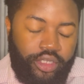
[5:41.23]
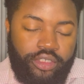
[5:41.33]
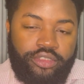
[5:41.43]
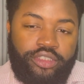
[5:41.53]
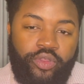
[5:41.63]

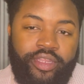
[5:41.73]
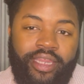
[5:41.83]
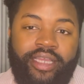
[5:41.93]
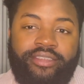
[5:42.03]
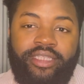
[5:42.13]
So the
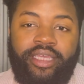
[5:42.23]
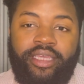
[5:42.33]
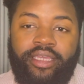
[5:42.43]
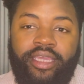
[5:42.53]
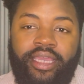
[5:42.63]
next
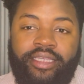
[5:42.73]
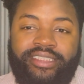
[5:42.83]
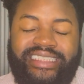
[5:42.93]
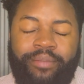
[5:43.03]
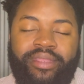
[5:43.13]
thing,
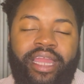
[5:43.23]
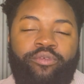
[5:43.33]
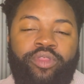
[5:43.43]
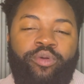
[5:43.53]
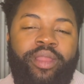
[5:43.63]
something that I
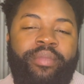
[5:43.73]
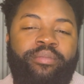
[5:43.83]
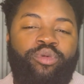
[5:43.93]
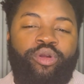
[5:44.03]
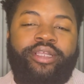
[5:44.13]
really want to be
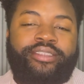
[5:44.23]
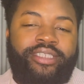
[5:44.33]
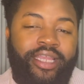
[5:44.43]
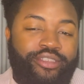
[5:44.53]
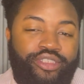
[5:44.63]
more
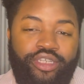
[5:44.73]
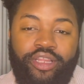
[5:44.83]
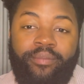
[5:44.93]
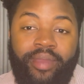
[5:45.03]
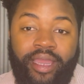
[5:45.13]
intentional
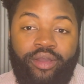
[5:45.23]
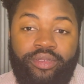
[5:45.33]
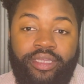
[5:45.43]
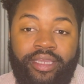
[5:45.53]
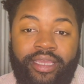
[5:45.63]

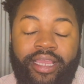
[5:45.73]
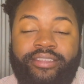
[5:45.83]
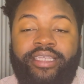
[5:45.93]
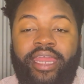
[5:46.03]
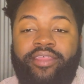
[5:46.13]
about is
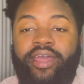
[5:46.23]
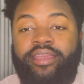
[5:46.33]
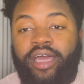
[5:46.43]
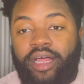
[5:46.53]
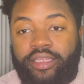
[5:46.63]
getting that
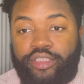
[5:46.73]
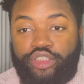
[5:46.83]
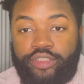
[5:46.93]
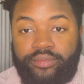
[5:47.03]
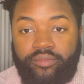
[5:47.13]

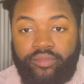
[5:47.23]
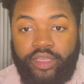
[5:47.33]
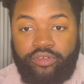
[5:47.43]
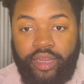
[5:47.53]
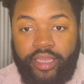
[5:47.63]
knowledge,
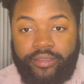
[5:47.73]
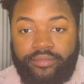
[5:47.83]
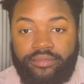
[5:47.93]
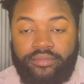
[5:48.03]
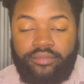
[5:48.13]
right?
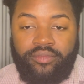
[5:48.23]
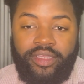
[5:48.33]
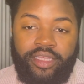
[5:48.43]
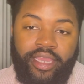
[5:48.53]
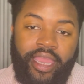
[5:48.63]

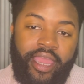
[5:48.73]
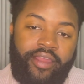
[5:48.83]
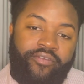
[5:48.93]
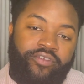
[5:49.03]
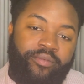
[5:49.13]

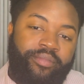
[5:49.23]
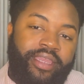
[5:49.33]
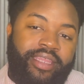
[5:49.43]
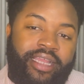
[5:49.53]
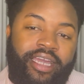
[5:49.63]
And for me,
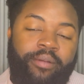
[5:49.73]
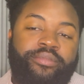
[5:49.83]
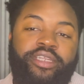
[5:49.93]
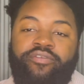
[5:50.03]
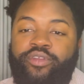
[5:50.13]
that comes
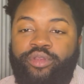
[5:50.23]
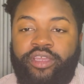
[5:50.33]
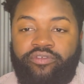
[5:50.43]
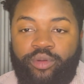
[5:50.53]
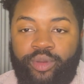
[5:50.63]
in a few
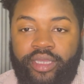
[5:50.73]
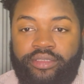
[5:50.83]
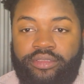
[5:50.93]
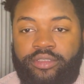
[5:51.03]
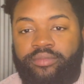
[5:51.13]
different
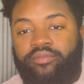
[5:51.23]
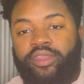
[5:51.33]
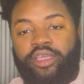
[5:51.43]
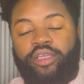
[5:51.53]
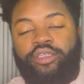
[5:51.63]
ways.
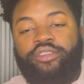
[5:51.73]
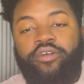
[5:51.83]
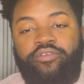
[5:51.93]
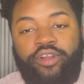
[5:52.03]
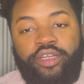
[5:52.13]
So
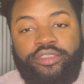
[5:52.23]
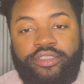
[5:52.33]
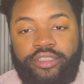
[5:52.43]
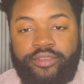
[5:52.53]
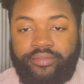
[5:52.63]
first,